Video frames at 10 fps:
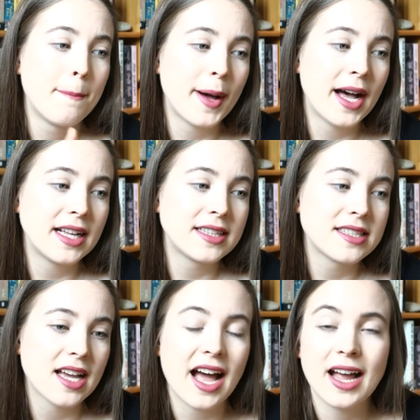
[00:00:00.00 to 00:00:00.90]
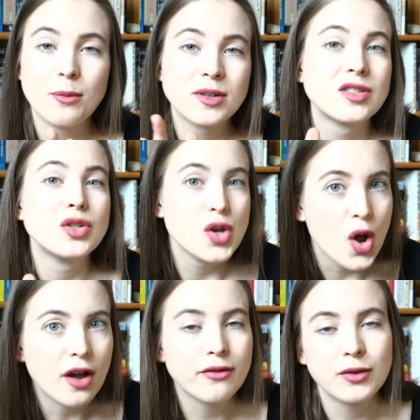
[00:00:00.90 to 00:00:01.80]
but I was
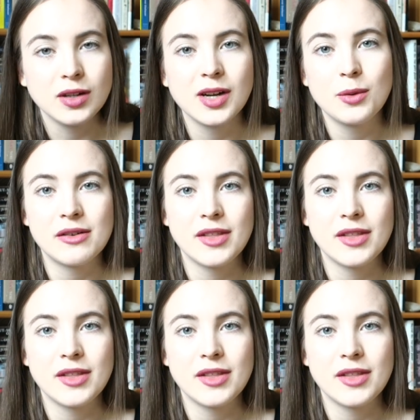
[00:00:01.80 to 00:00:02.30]
not fully aware